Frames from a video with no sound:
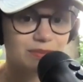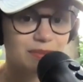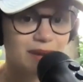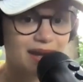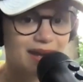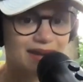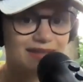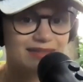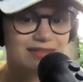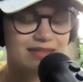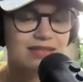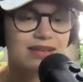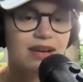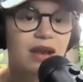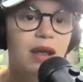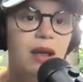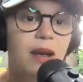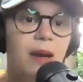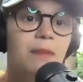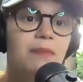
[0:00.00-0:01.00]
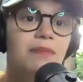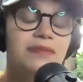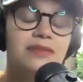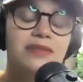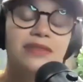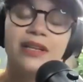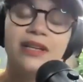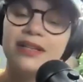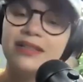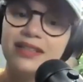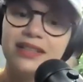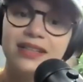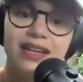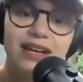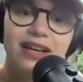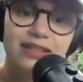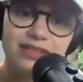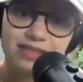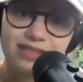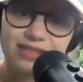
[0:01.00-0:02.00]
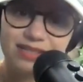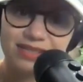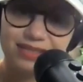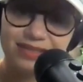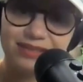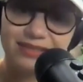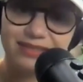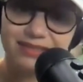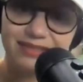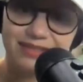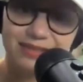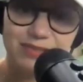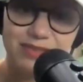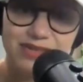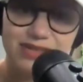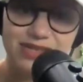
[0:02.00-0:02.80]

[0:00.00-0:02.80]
past. Nonetheless, I must